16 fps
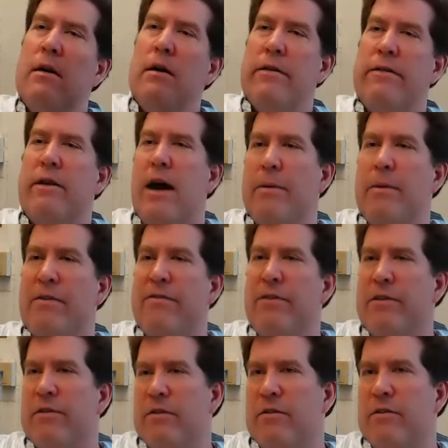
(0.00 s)
atomic
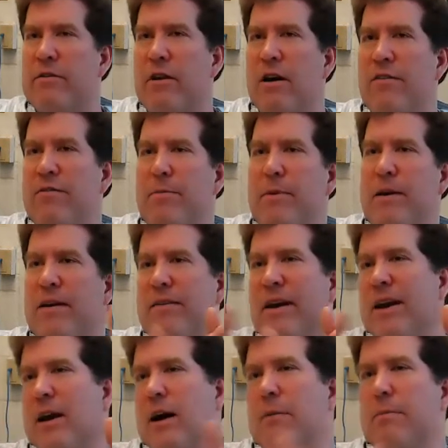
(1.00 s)
physics stuff, but I've
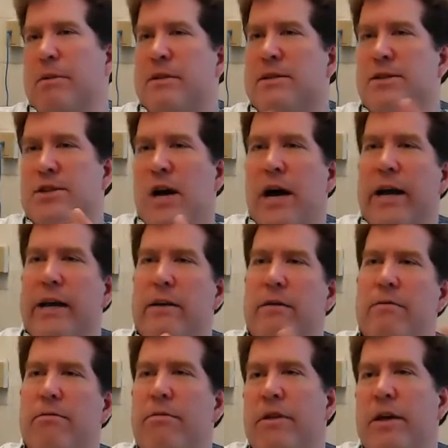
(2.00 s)
got a couple of side
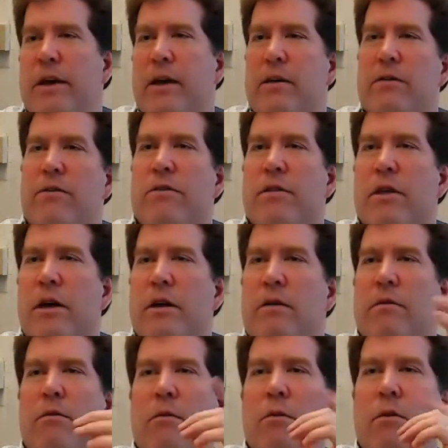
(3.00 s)
things that
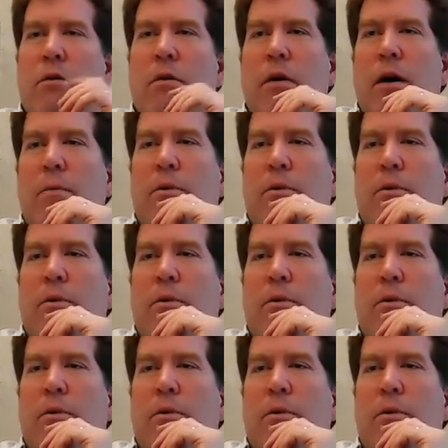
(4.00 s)
I